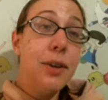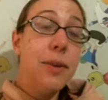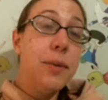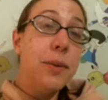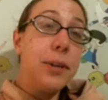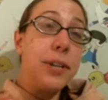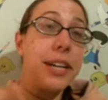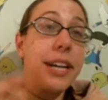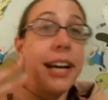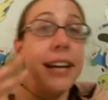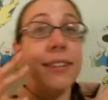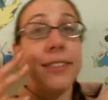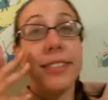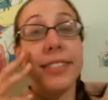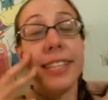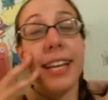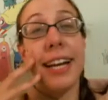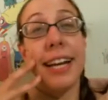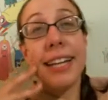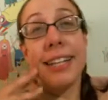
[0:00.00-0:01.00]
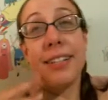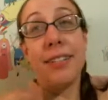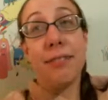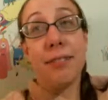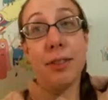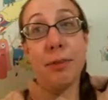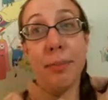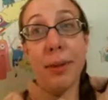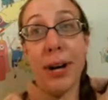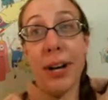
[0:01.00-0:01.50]
work outside of
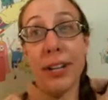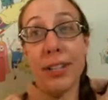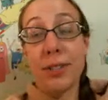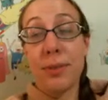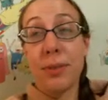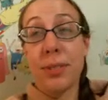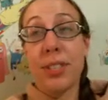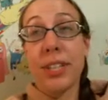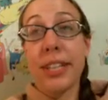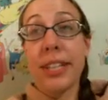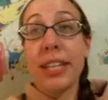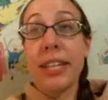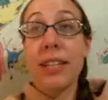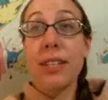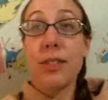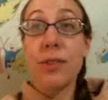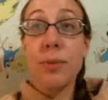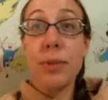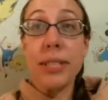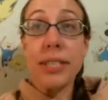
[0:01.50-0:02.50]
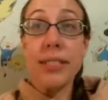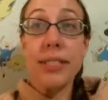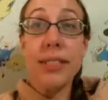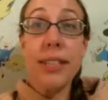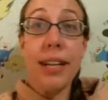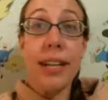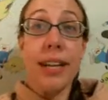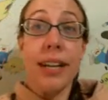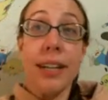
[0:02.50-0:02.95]
the box, which I think is what's